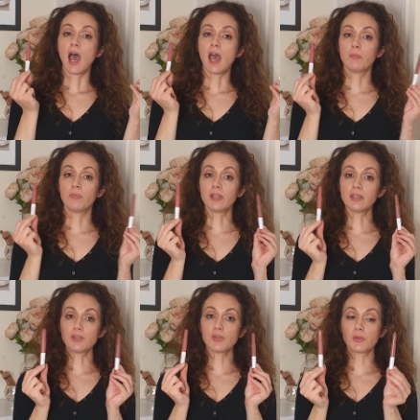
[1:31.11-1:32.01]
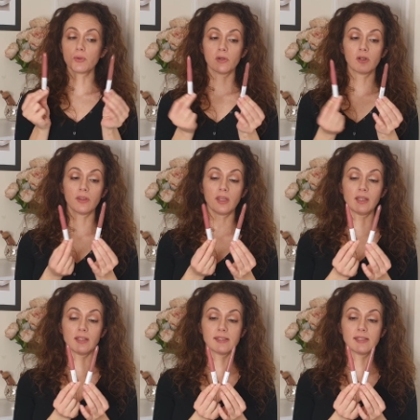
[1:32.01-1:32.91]
I'm pretty sure that
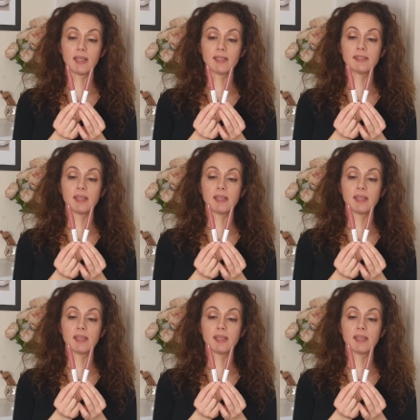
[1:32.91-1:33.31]
it says